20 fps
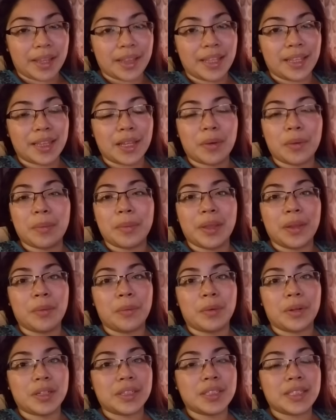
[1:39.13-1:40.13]
I think that would be
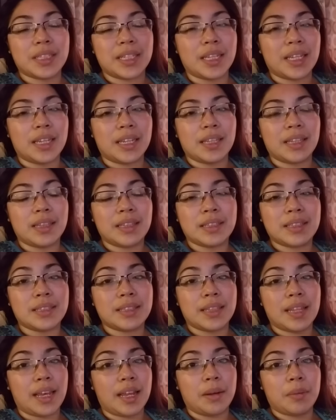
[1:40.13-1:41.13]
the worst thing
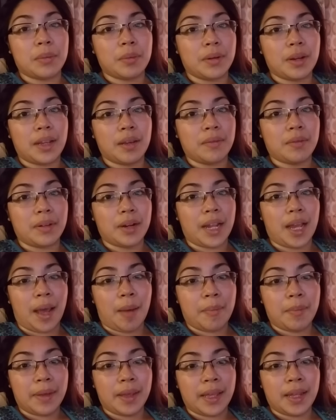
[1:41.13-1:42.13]
that would ever
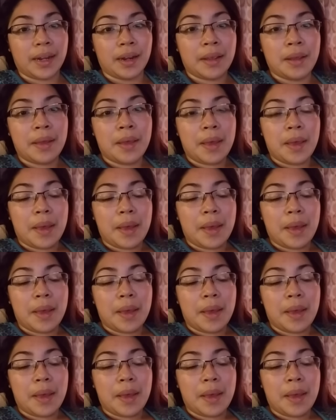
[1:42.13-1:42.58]
happen.